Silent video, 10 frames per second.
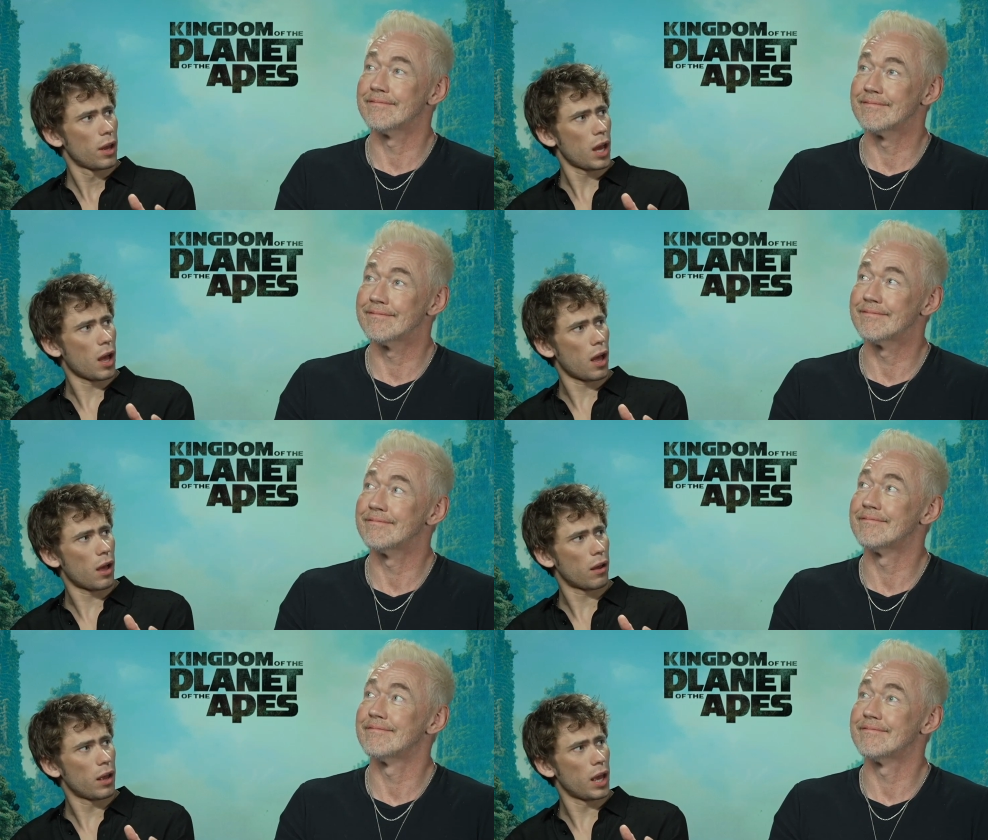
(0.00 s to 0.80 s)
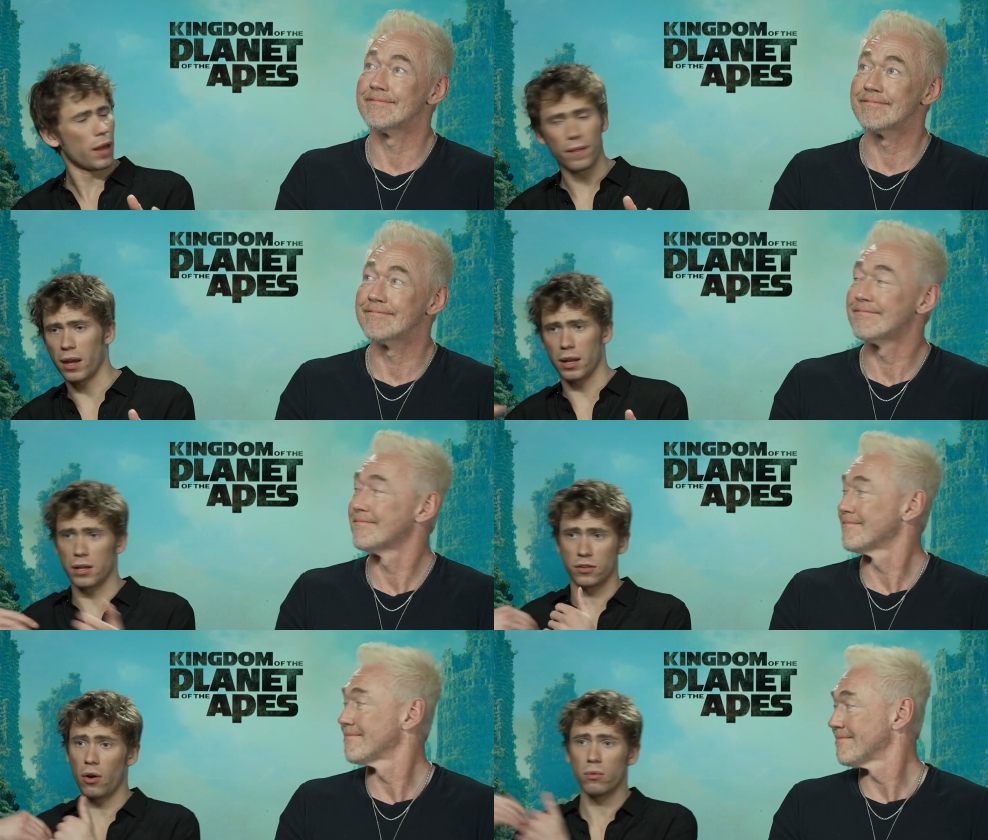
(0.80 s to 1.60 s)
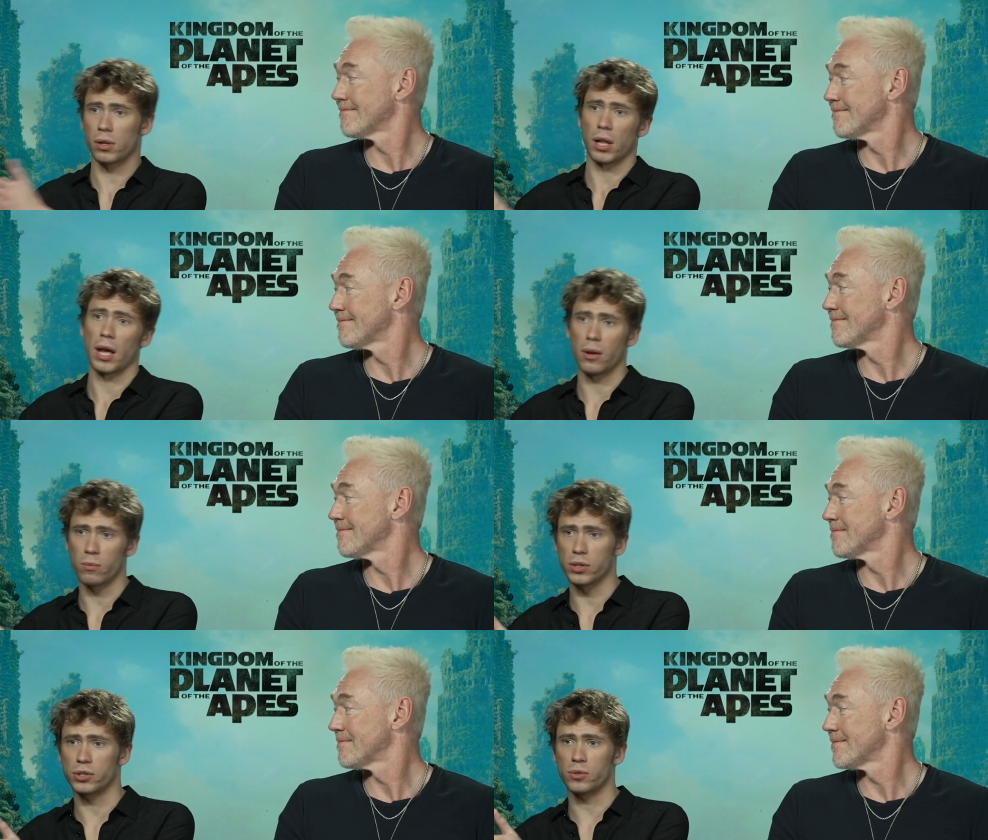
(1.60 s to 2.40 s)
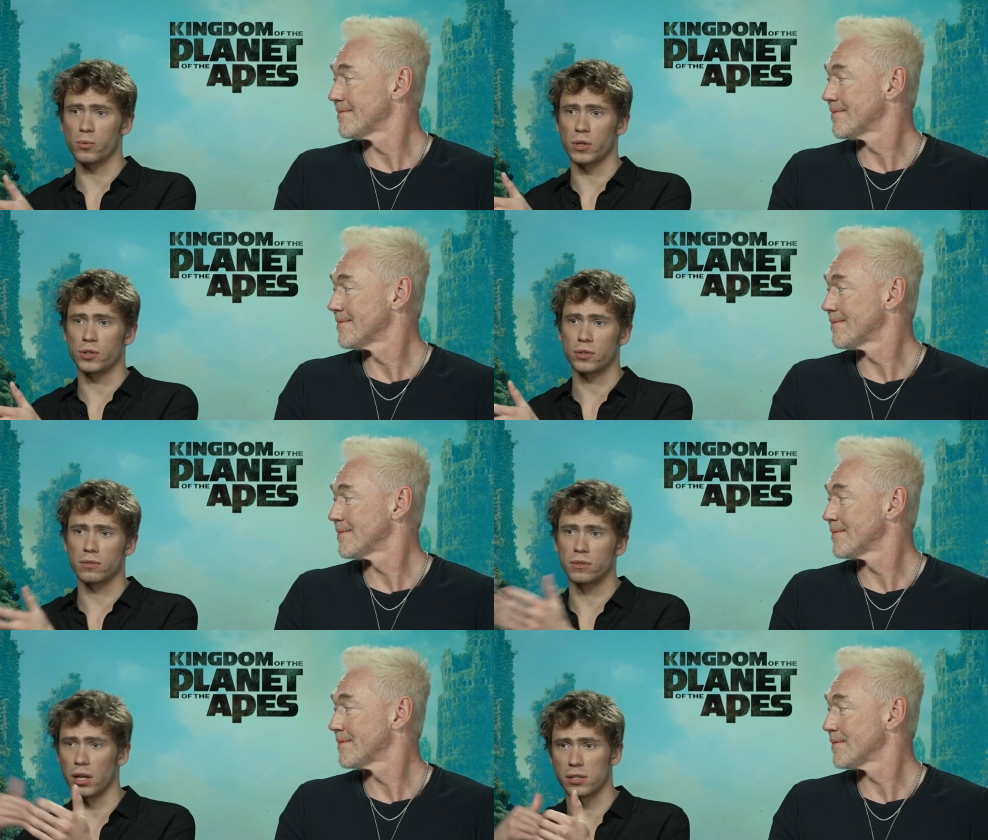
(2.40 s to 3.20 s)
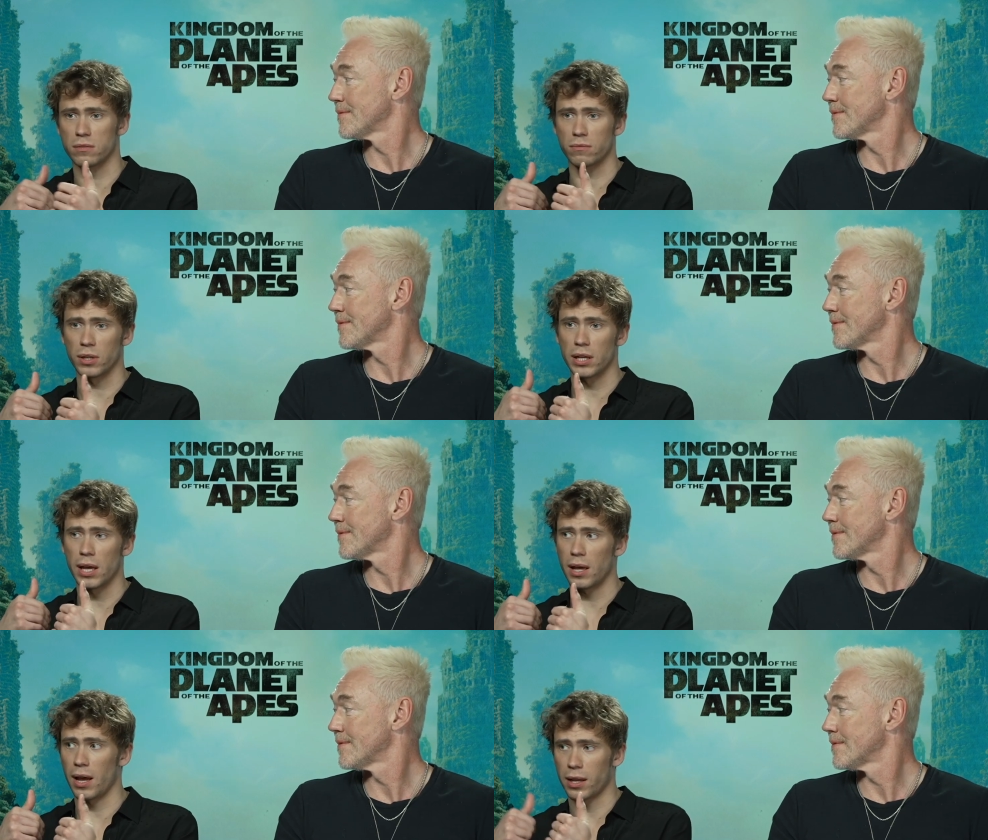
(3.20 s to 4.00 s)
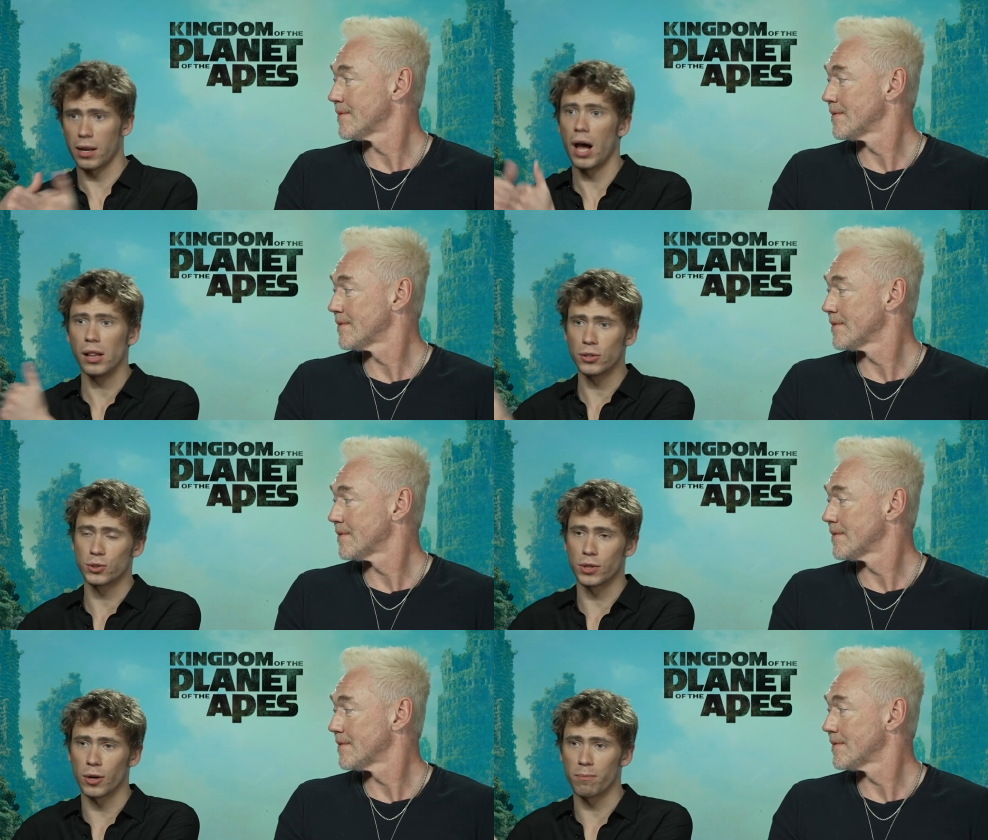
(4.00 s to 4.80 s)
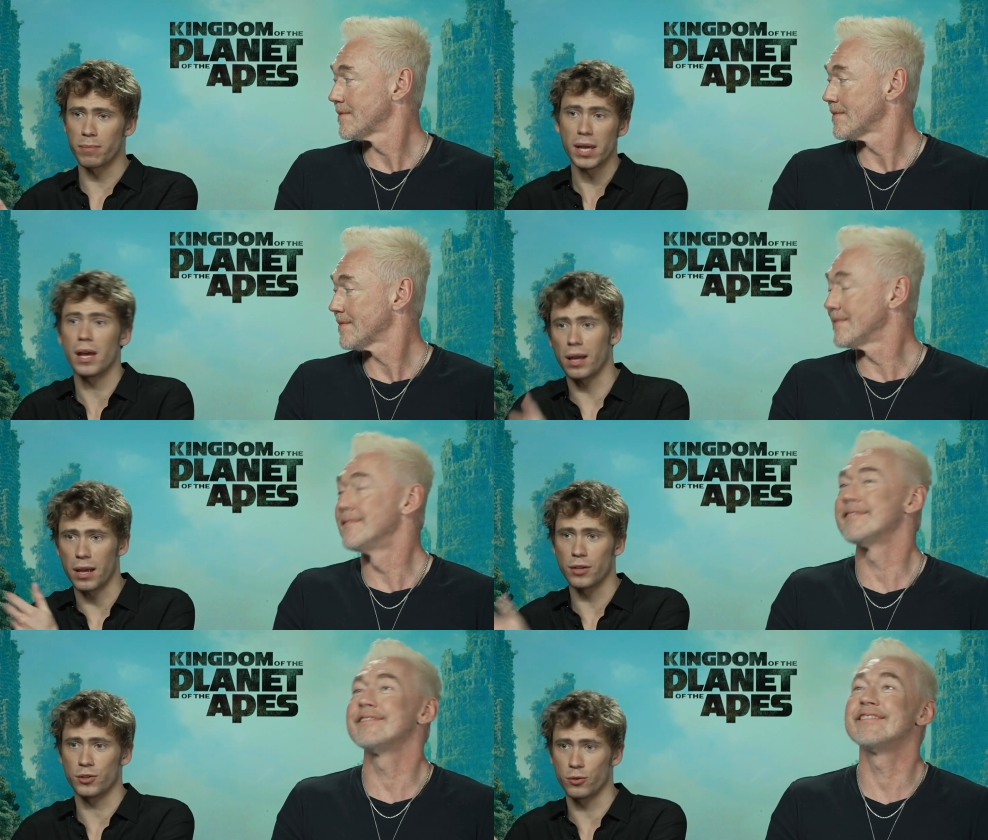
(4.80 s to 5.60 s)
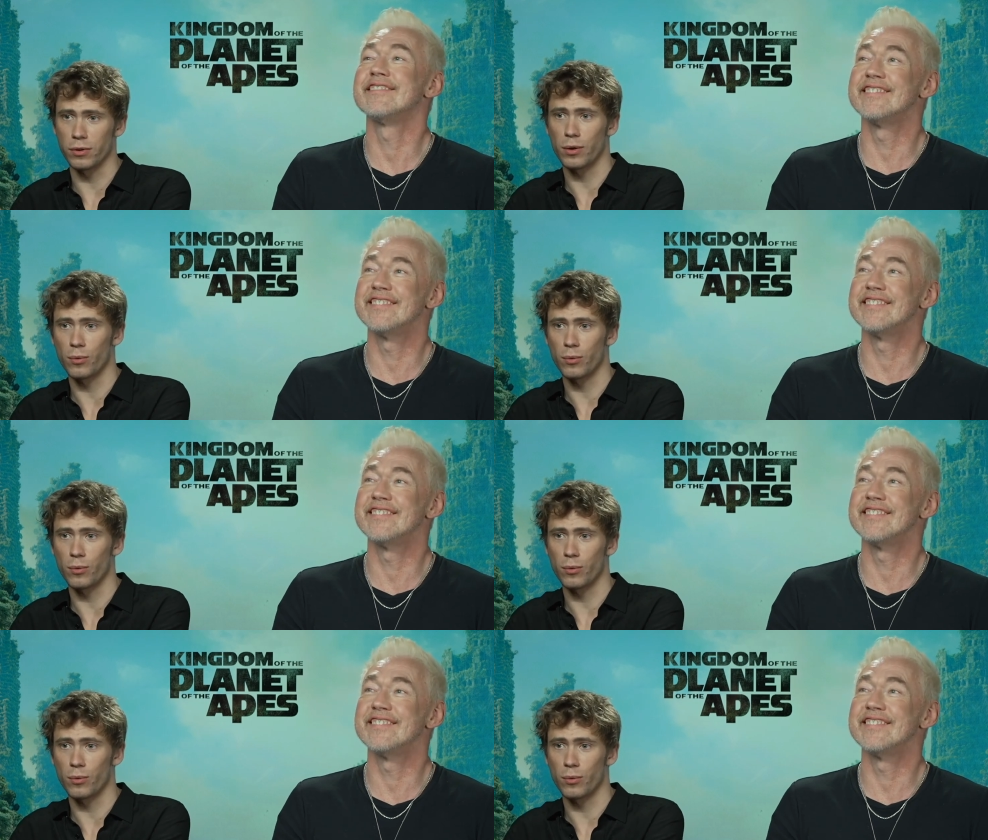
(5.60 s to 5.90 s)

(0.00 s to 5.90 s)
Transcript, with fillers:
Speaker 1: uh, and then his own clan, which which doesn't really acknowledge there being a history